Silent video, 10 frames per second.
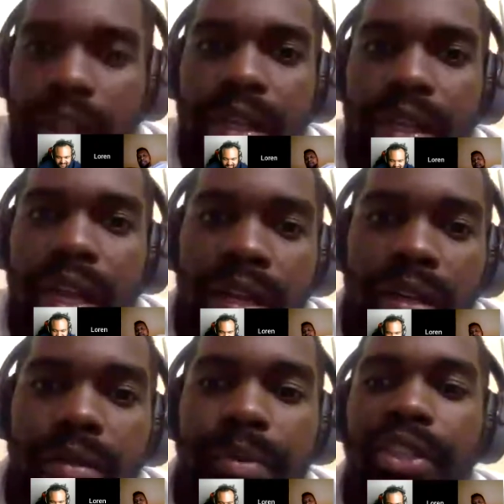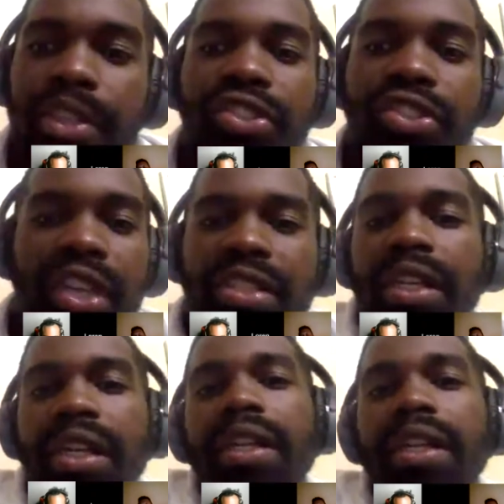I think that him
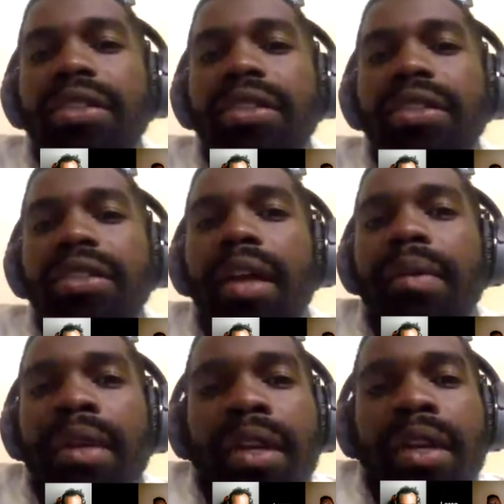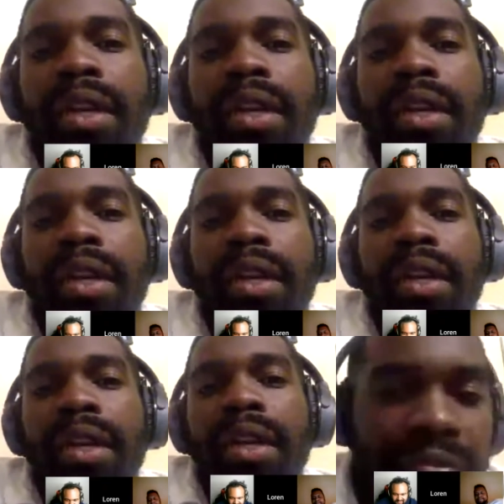adjusting his game is
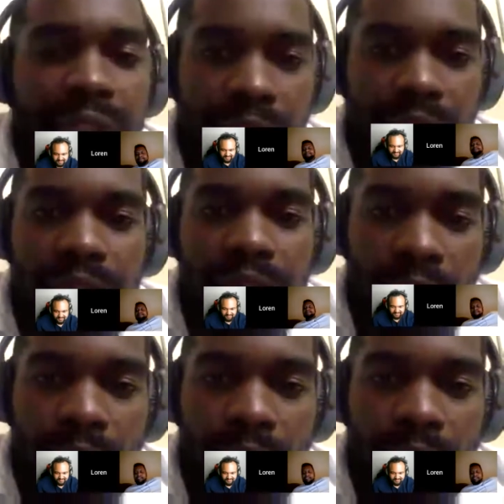gonna benefit his game.